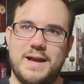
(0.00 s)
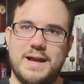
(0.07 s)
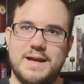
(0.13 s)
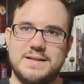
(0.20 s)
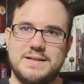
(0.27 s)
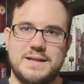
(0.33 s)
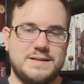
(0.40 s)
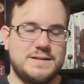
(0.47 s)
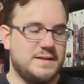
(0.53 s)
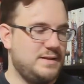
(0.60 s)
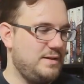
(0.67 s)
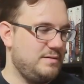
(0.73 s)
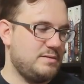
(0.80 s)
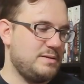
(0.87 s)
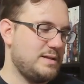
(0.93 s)
I guess it's
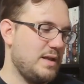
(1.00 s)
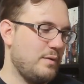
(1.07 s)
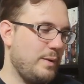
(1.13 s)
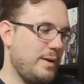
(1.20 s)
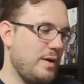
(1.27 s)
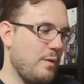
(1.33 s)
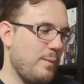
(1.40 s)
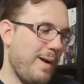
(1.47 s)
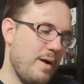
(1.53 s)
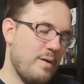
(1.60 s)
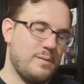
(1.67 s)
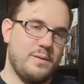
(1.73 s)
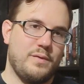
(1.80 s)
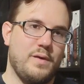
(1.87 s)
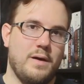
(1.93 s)
centering
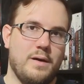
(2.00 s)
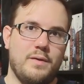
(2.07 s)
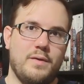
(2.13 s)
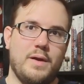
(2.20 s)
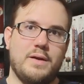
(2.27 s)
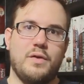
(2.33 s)
around the